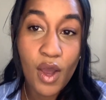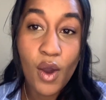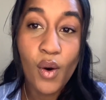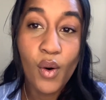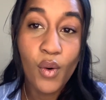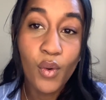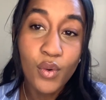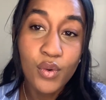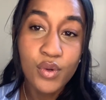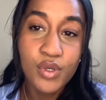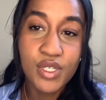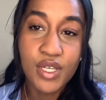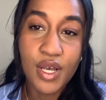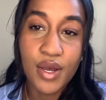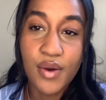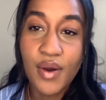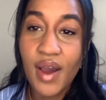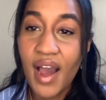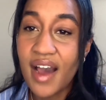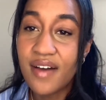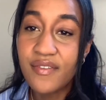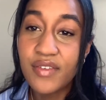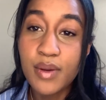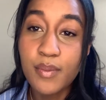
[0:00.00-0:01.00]
Also,
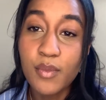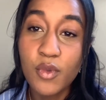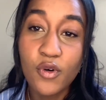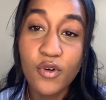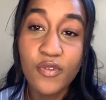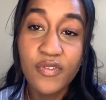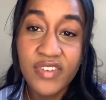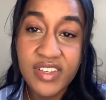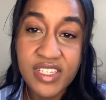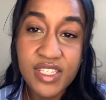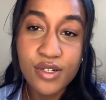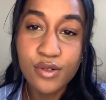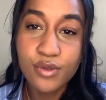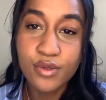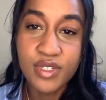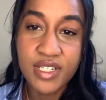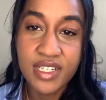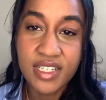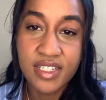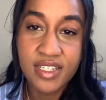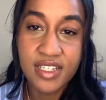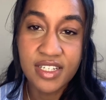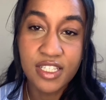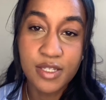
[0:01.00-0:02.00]
having more physical
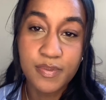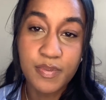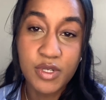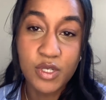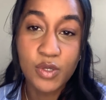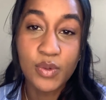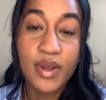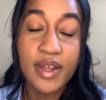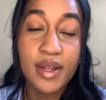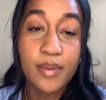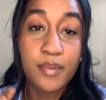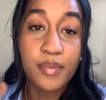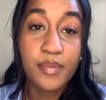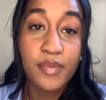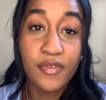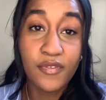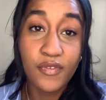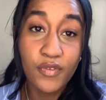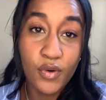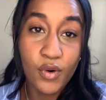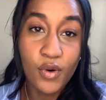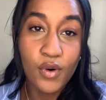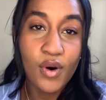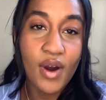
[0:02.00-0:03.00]
distance between
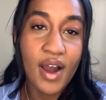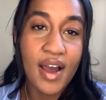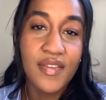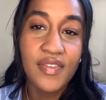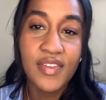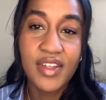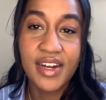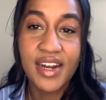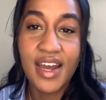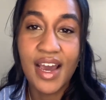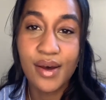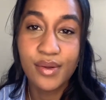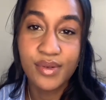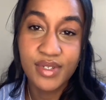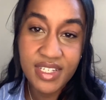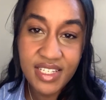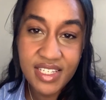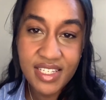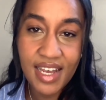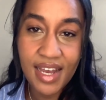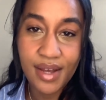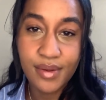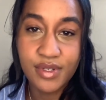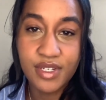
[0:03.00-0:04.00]
before and the now
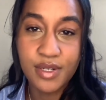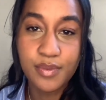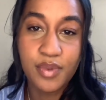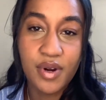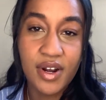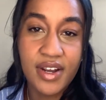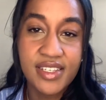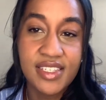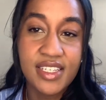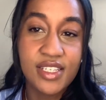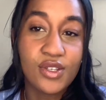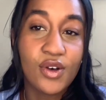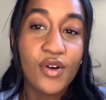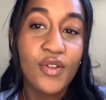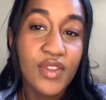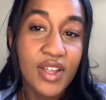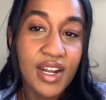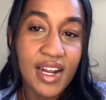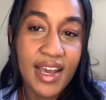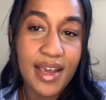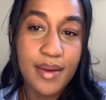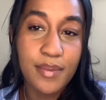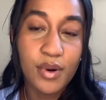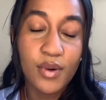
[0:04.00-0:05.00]
discounted prices on the
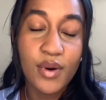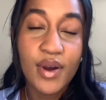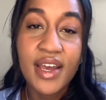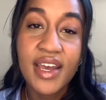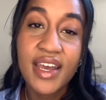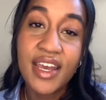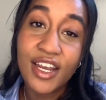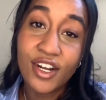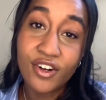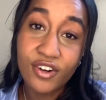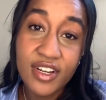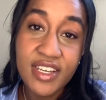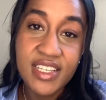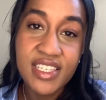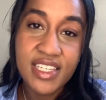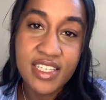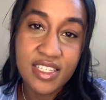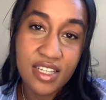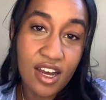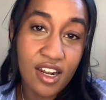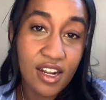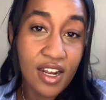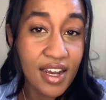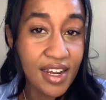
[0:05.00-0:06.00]
label increases
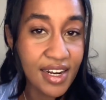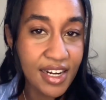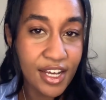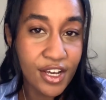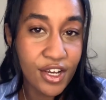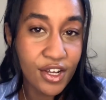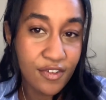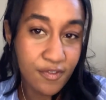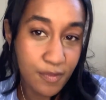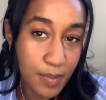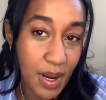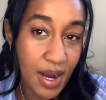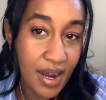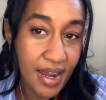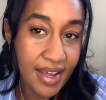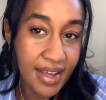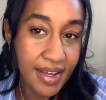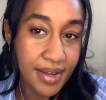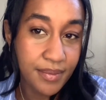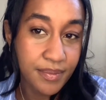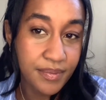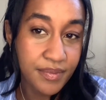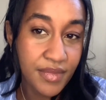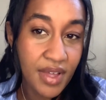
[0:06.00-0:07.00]
our likelihood of buying.
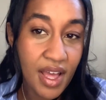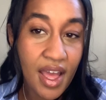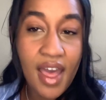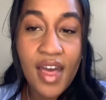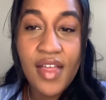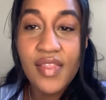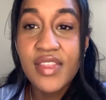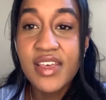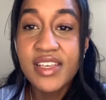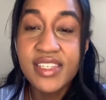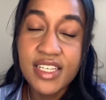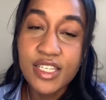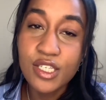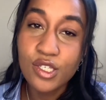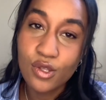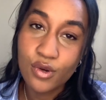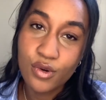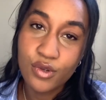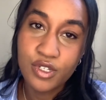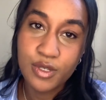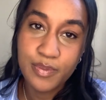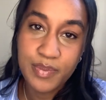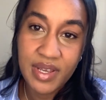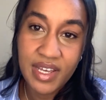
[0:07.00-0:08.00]
This is thought
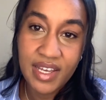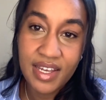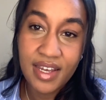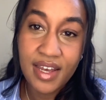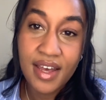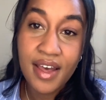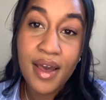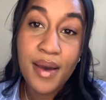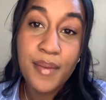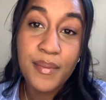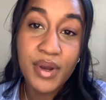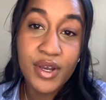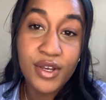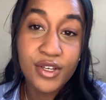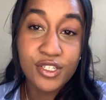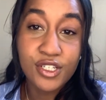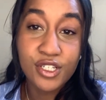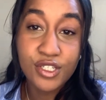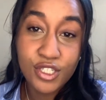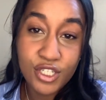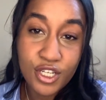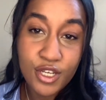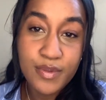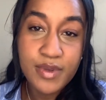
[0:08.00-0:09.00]
to be because
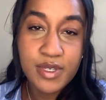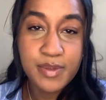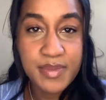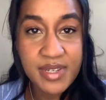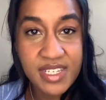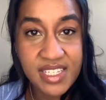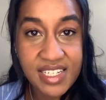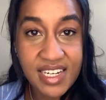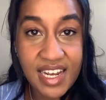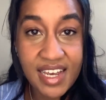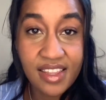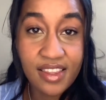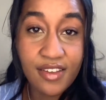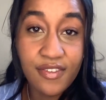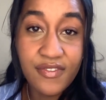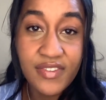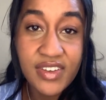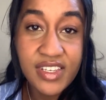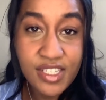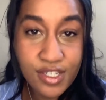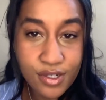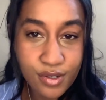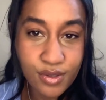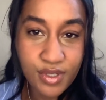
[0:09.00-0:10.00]
consumers mistake the
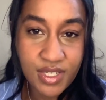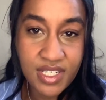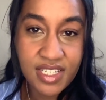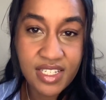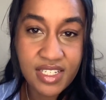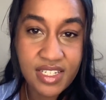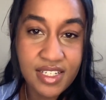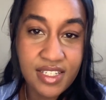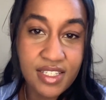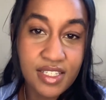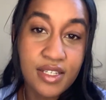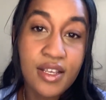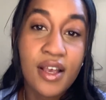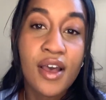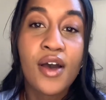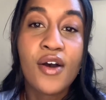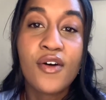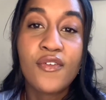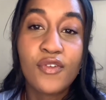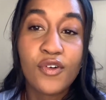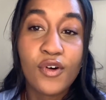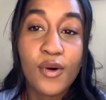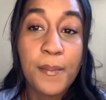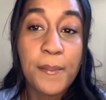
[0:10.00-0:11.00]
physical distance
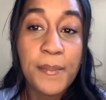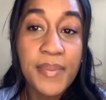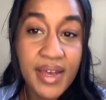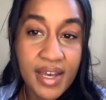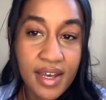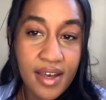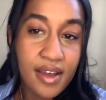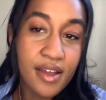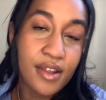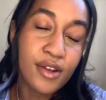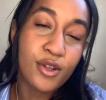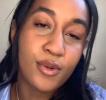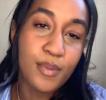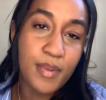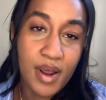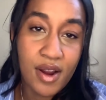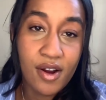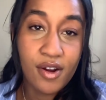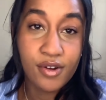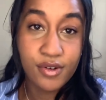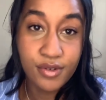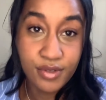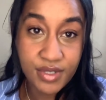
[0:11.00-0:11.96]
for a bigger numerical